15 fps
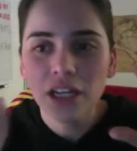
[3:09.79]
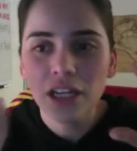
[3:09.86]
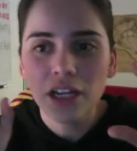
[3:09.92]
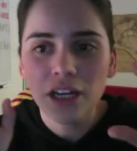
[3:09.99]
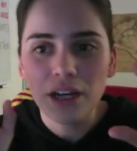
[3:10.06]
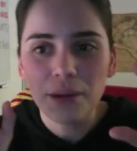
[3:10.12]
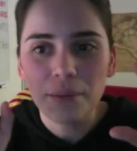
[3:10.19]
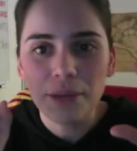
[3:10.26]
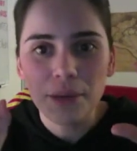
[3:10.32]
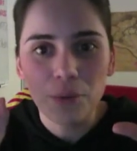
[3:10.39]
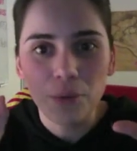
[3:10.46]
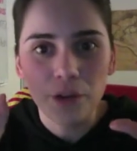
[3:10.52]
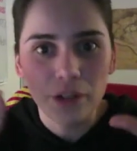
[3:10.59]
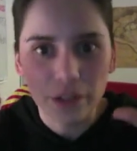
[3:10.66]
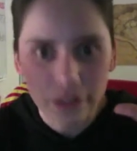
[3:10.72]
Um, and
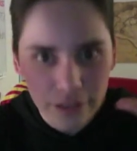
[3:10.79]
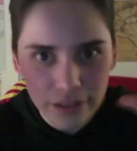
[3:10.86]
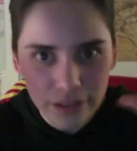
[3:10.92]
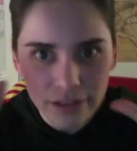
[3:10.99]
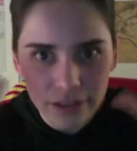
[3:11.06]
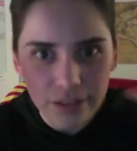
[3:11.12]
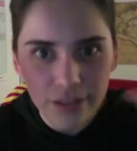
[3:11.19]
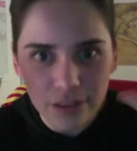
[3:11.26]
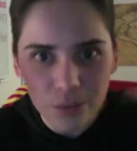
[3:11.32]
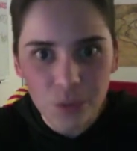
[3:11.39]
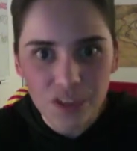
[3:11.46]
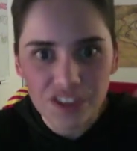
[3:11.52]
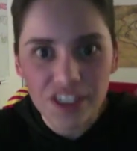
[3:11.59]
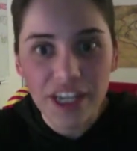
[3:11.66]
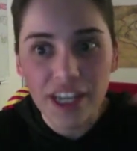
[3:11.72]
we're we're
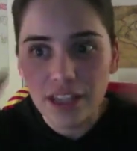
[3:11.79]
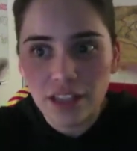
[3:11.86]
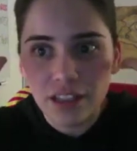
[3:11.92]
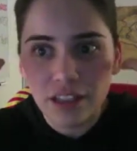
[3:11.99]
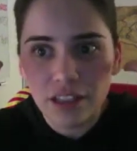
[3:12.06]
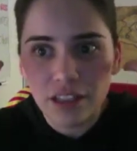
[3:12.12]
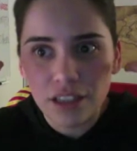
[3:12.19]
saying